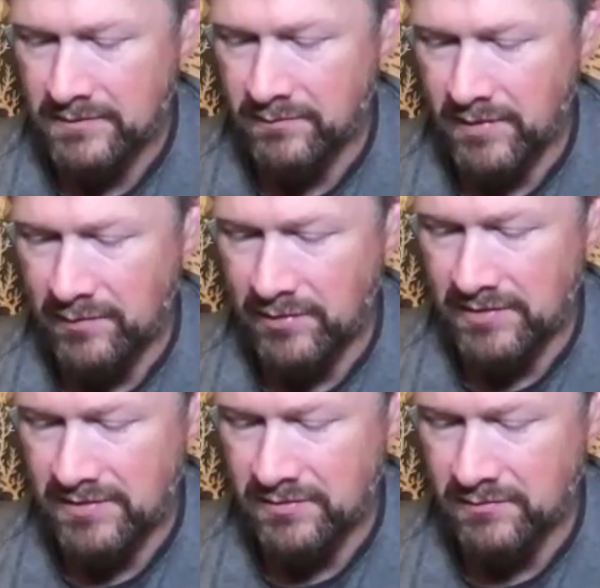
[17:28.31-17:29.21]
Maybe
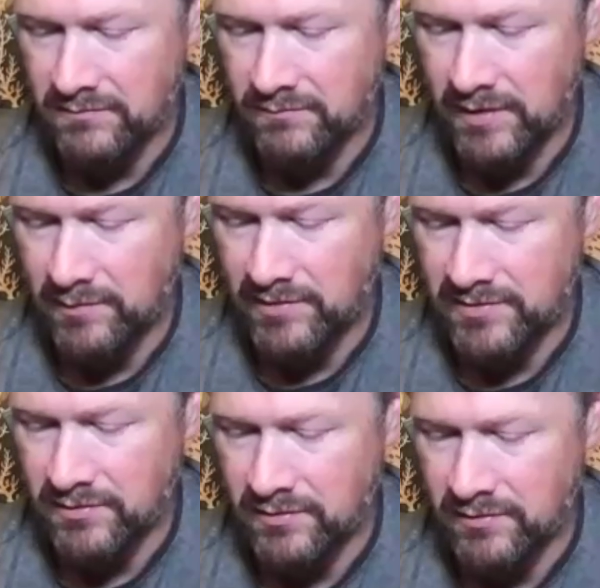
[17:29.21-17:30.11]
it's not. Maybe it's
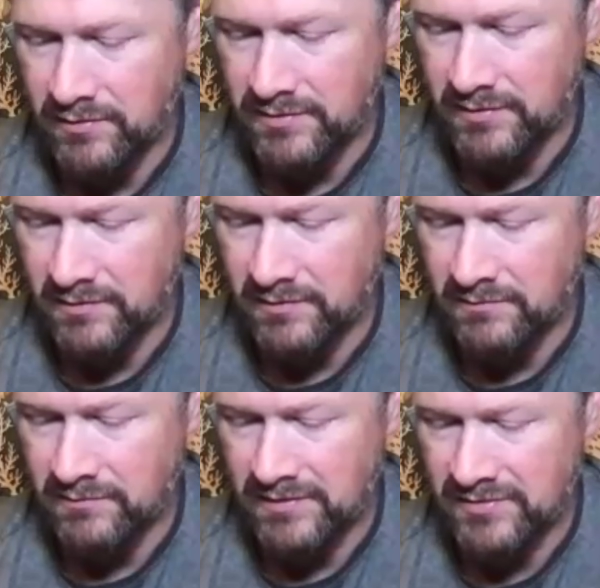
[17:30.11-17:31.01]
not her. I don't know.
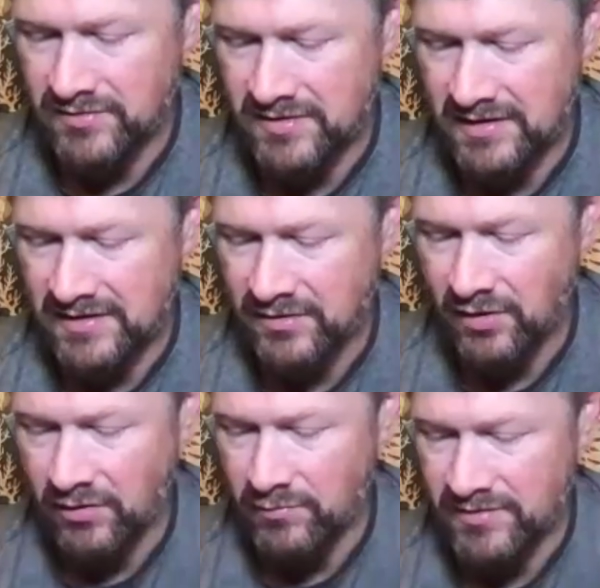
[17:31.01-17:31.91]
It's
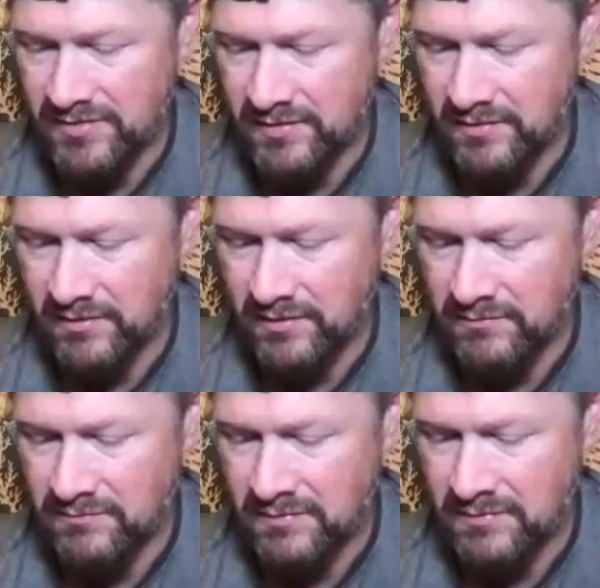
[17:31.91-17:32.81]
anonymous. I don't know.
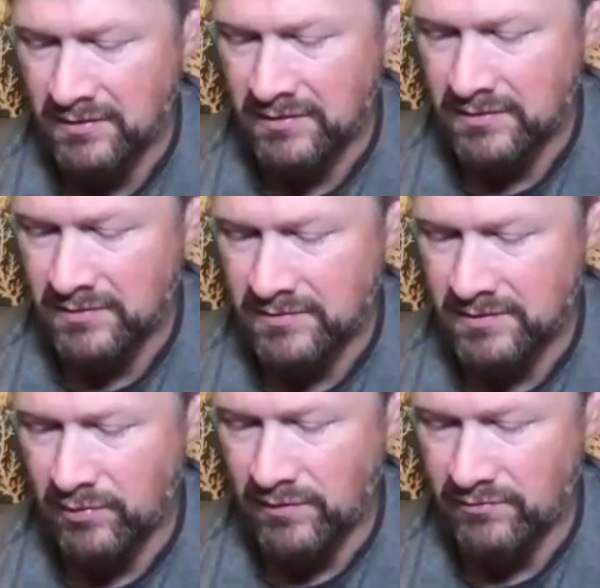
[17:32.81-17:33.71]

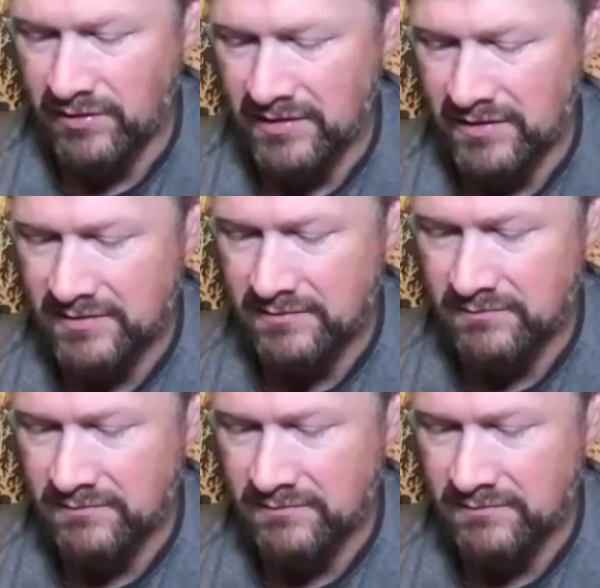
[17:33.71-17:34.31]
So whether it is,